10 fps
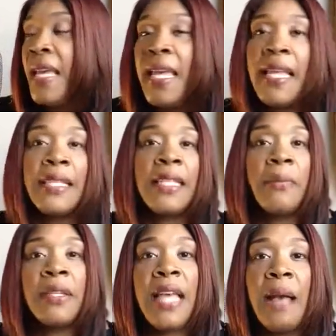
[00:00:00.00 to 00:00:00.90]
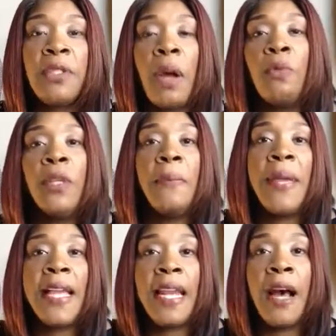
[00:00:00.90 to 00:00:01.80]
It's summertime, so I'm really
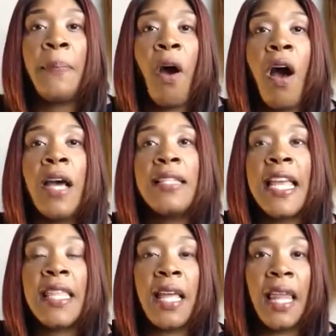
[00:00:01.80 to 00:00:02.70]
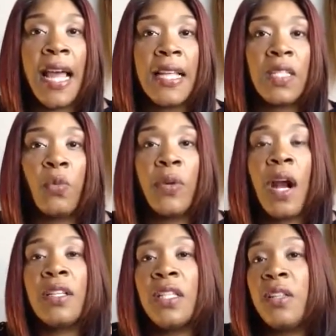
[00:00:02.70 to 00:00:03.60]
picking up on taking the clients in
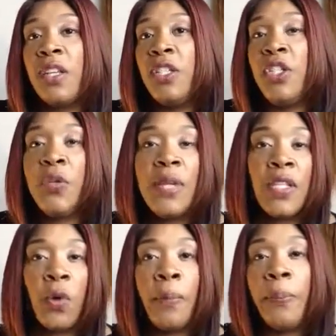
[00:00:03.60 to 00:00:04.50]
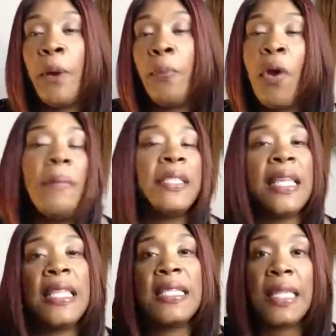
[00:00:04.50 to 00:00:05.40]
regards to the units or appointments
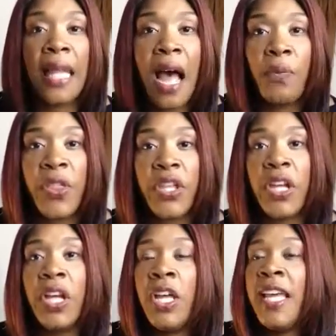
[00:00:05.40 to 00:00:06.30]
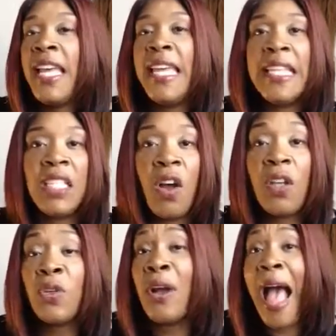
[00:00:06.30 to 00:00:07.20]
in the salon with the
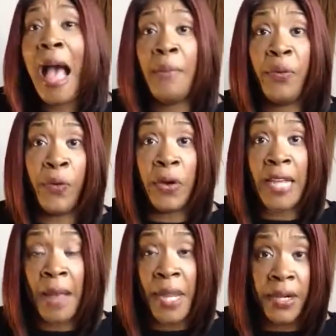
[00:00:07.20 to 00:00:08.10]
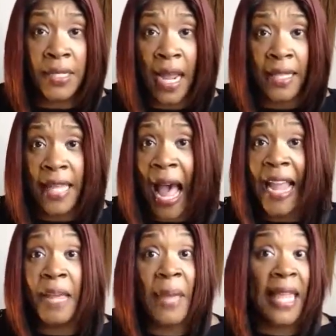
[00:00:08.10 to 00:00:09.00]
installs, or I'm a full-time hairstylist.
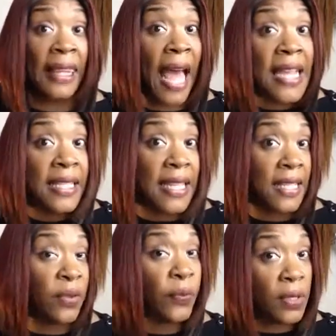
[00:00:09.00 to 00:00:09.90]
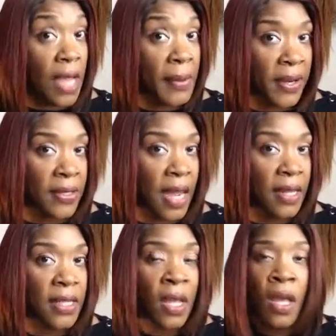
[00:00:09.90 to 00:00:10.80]
I am a licensed full-time
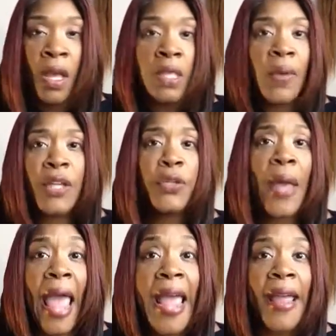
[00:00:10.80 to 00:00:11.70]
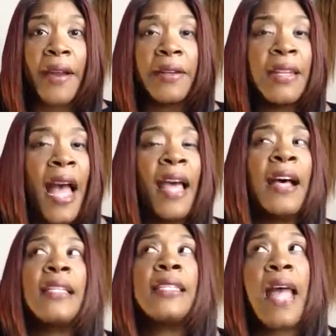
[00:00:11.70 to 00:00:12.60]
hairstylist. So I do hair, not
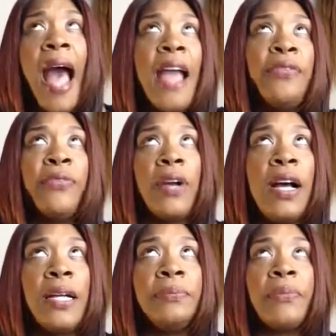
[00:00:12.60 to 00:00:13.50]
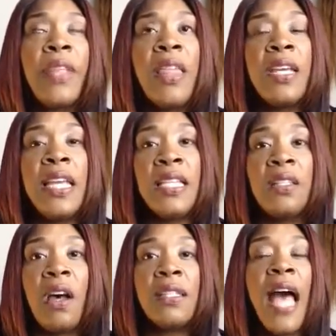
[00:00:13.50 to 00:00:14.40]
aside from the
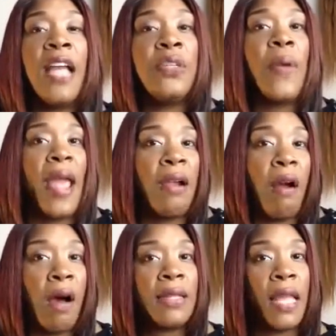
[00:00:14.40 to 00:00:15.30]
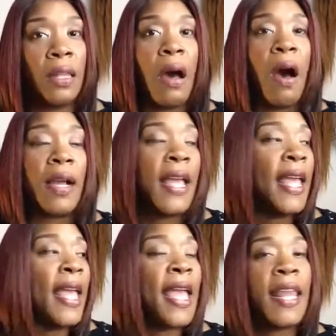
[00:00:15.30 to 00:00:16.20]
installs. I do hair all day long,
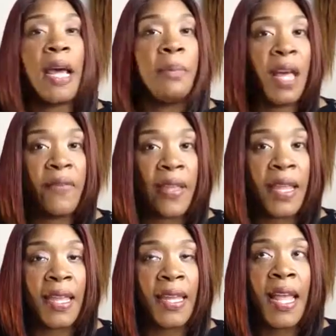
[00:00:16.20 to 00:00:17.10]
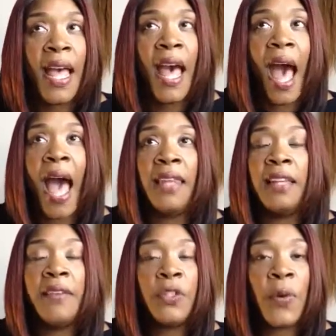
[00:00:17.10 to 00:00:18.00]
and I'm loving it. I
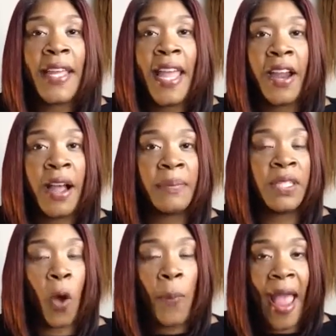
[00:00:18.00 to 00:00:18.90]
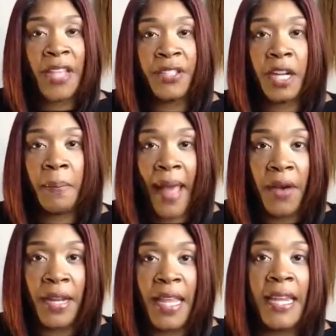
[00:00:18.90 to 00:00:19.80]
love doing hair. I'm so passionate
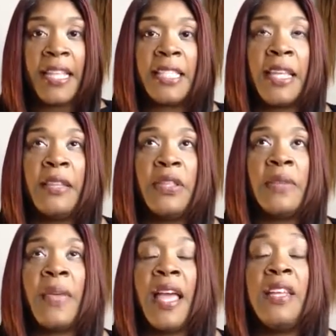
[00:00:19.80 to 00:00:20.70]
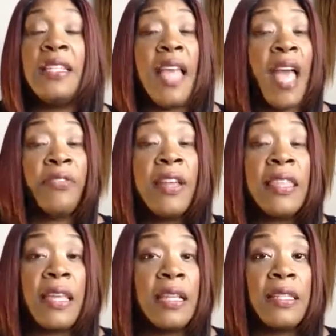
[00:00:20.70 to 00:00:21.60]
about it. It is
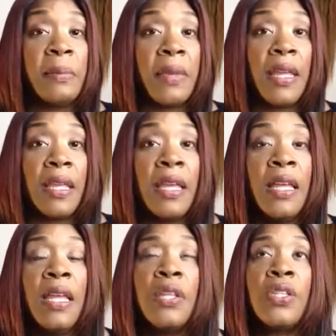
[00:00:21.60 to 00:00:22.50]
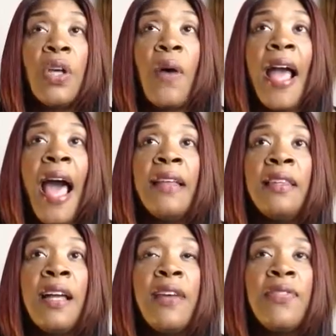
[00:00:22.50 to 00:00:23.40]
everything to me. So I
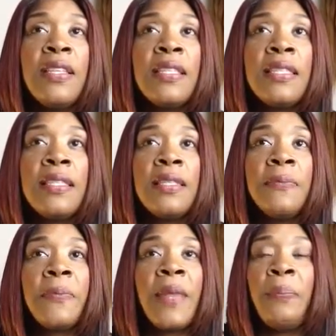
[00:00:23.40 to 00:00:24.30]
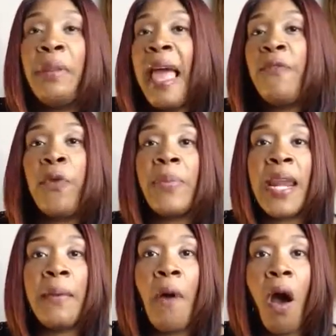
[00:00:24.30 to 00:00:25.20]
love this platform
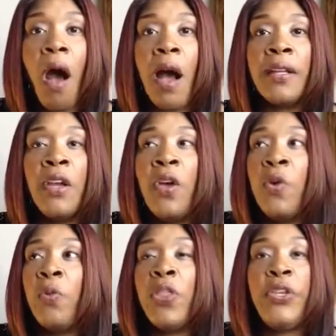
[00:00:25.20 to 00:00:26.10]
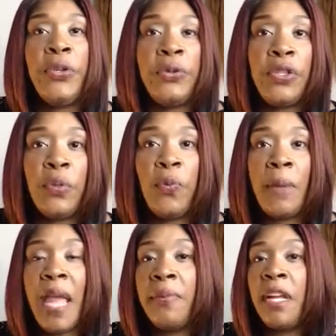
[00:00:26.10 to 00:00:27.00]
that I'm on with YouTube, where
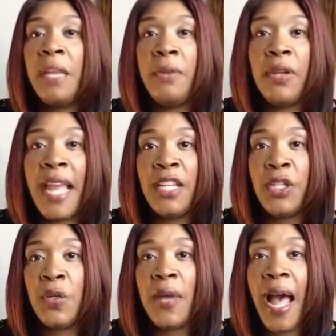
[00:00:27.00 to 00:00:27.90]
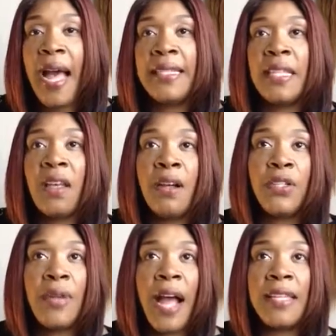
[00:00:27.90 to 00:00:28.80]
I'm able to communicate to you guys and talk to
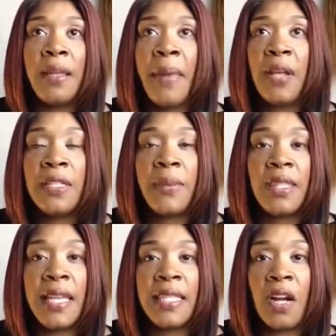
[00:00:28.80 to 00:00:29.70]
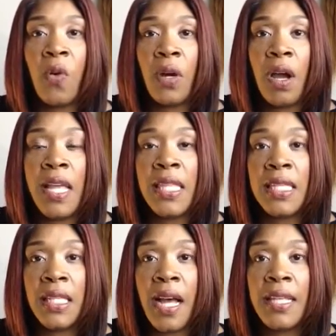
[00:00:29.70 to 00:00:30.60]
you guys about some of the things that are going on in the
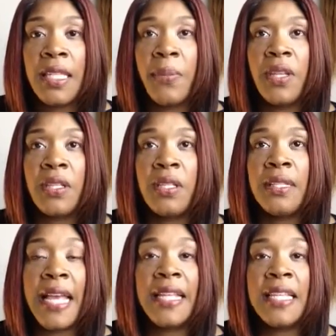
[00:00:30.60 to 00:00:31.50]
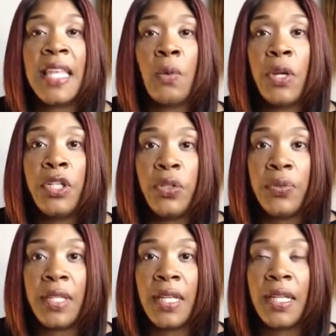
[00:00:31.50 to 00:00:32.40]
salon, some of the techniques that we're
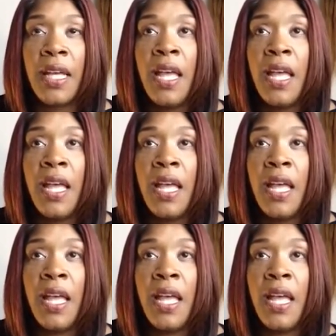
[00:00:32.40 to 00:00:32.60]
using.